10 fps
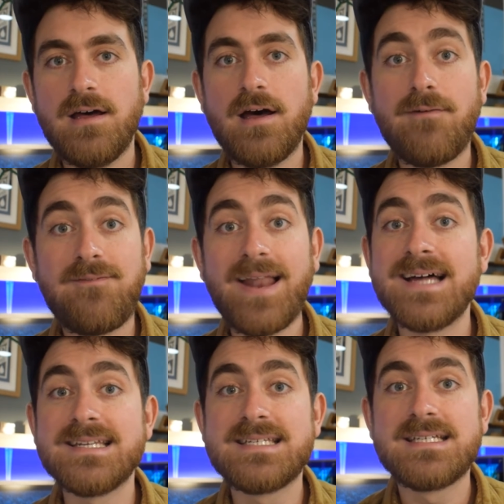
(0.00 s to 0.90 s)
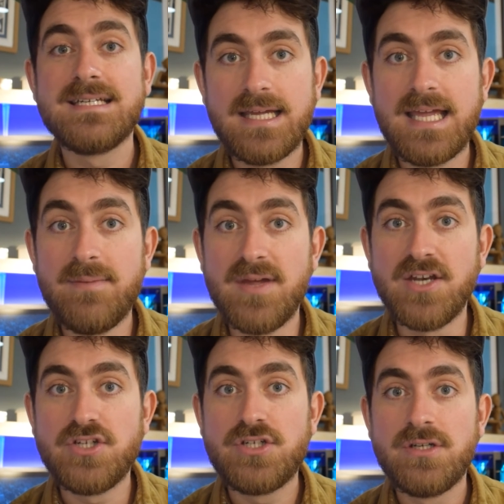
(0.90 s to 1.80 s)
a flat
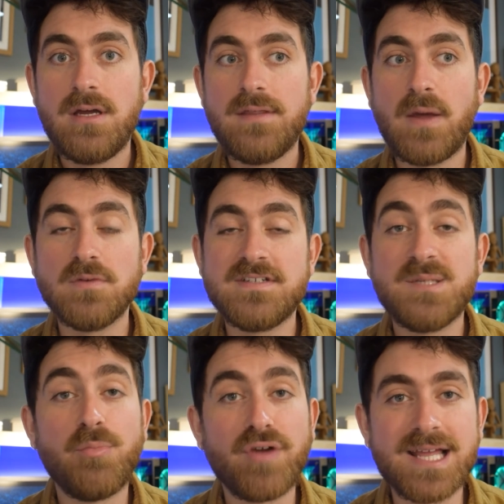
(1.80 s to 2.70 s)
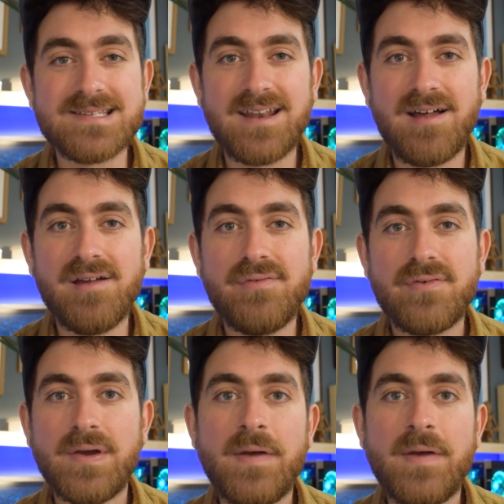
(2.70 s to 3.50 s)
image, they wanted to bring it to life.